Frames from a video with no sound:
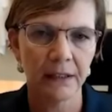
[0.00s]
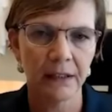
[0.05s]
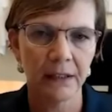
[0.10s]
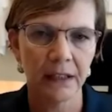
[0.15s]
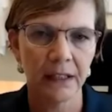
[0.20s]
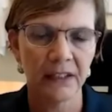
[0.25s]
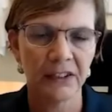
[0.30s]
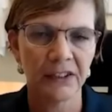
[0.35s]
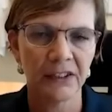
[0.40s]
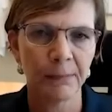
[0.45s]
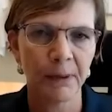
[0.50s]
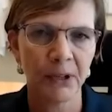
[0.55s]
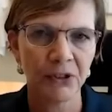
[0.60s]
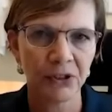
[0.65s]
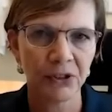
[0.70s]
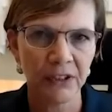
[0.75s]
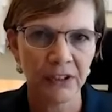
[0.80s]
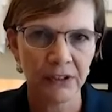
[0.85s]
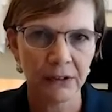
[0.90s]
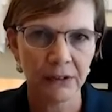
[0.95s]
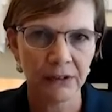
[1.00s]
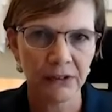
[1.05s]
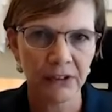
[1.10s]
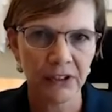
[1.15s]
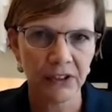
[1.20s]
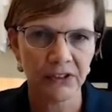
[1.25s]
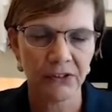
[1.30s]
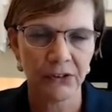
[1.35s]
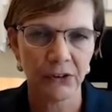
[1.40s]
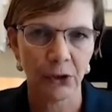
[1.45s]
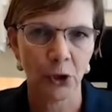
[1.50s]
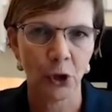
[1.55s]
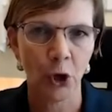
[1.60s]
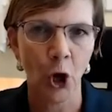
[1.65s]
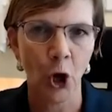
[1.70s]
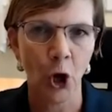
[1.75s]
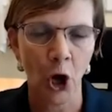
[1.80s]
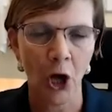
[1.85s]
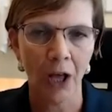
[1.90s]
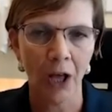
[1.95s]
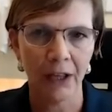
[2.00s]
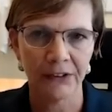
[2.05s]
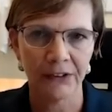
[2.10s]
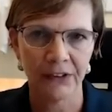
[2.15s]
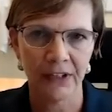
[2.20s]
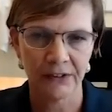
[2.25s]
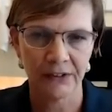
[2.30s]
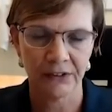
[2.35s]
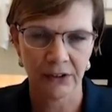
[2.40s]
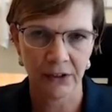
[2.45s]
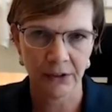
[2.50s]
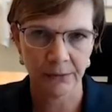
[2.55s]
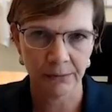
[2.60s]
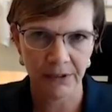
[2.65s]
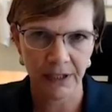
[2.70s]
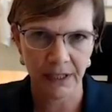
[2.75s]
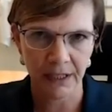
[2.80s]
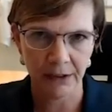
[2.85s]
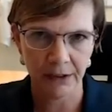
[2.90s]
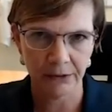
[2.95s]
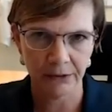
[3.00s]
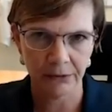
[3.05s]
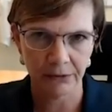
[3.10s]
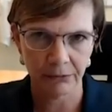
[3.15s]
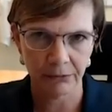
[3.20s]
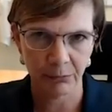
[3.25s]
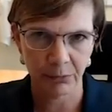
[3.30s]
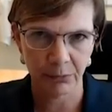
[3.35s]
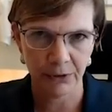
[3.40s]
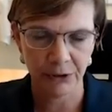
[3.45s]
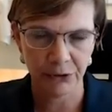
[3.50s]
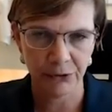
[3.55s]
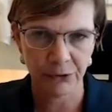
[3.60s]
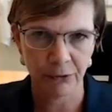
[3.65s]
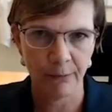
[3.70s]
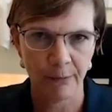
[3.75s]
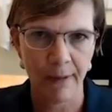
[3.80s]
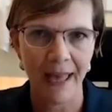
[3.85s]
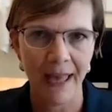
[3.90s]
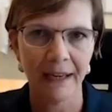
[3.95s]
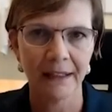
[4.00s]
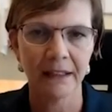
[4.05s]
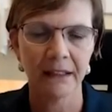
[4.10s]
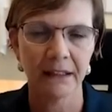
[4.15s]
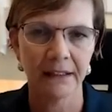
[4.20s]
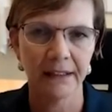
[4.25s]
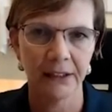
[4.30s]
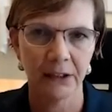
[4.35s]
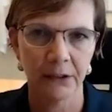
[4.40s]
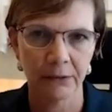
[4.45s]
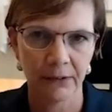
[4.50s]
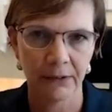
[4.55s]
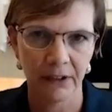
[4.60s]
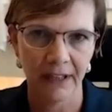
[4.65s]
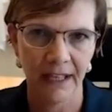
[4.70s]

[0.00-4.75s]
especially since the cost has come down pretty dramatically over the